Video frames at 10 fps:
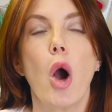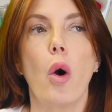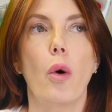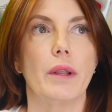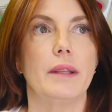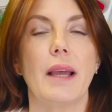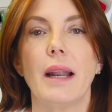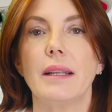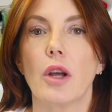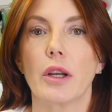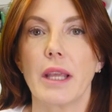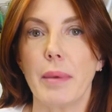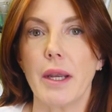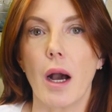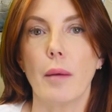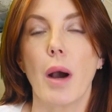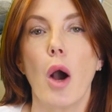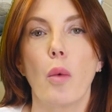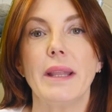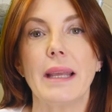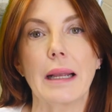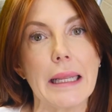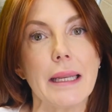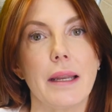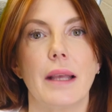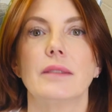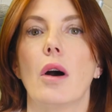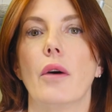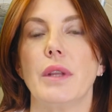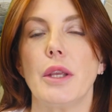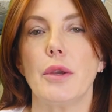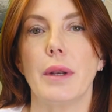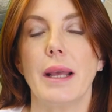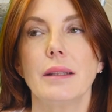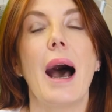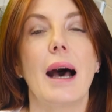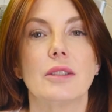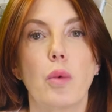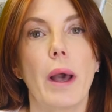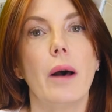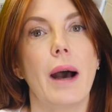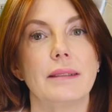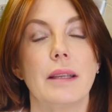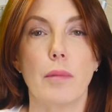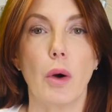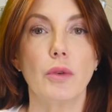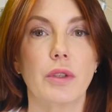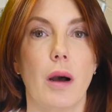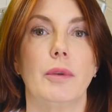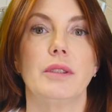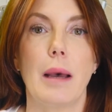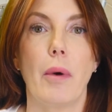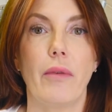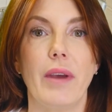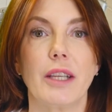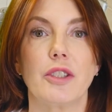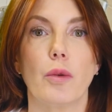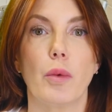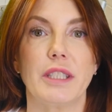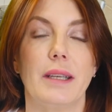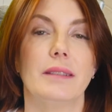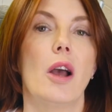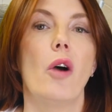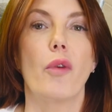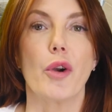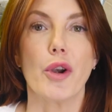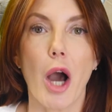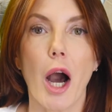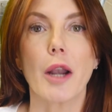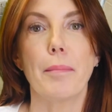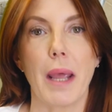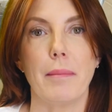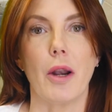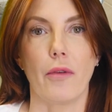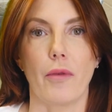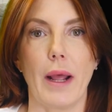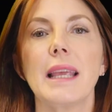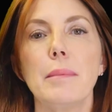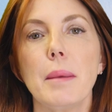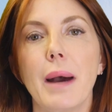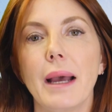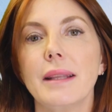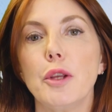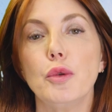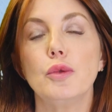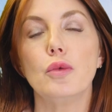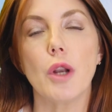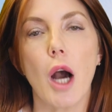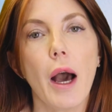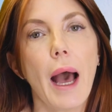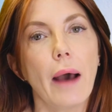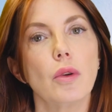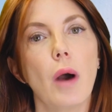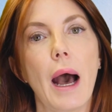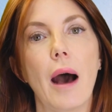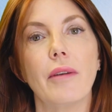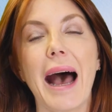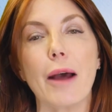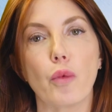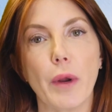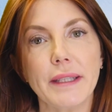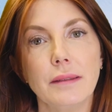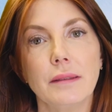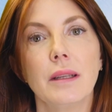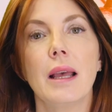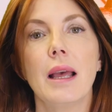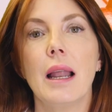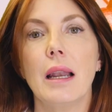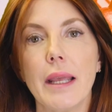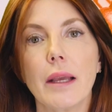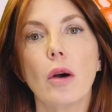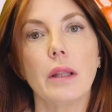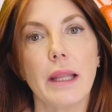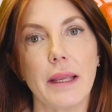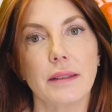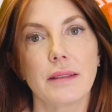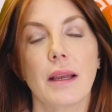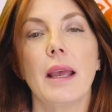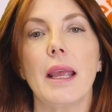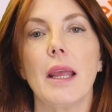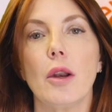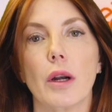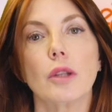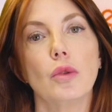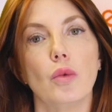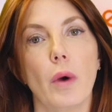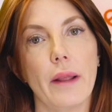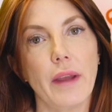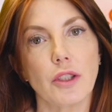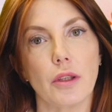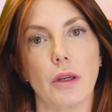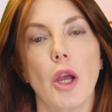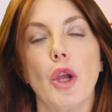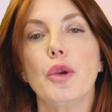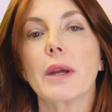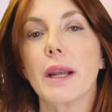or the tenant is not keeping up with the cleanliness of the unit, as well as the most common type of eviction, which is for non-payment of rent. Keep mind that you do not have to have a written legal lease in order to do an eviction. You can